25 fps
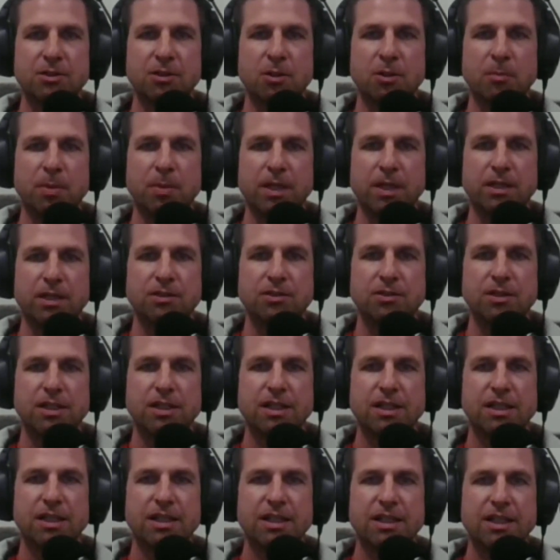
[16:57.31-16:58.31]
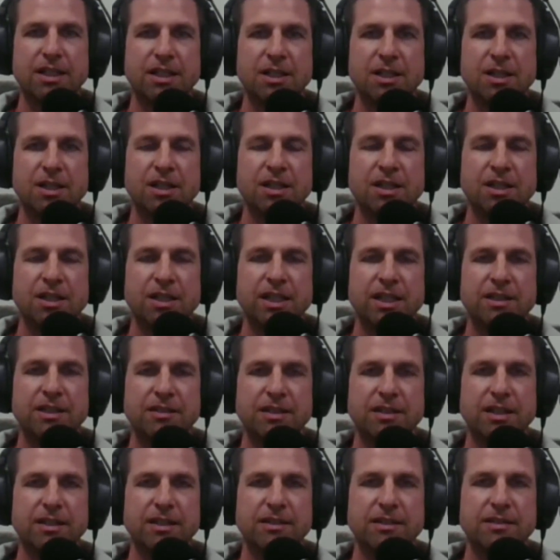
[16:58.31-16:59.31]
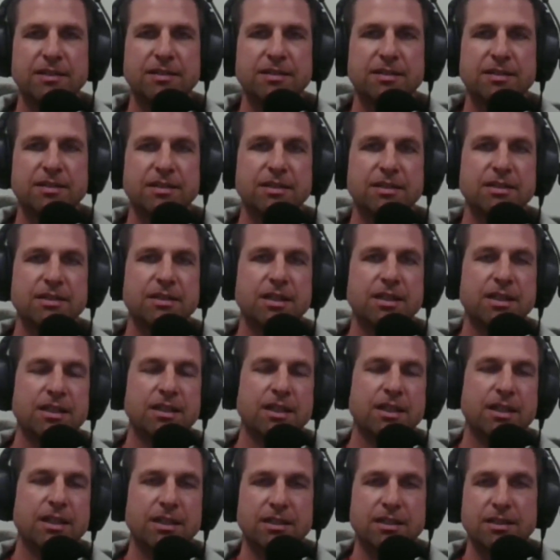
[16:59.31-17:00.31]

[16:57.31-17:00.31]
homepage. It says, at